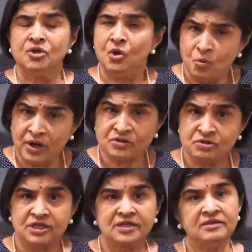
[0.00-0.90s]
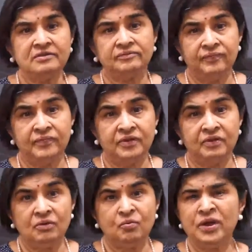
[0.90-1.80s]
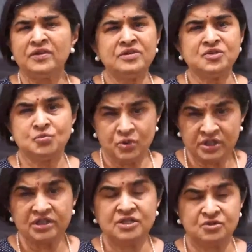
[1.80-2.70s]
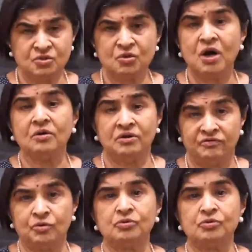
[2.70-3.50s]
You're wondering whether it's worth it to go out and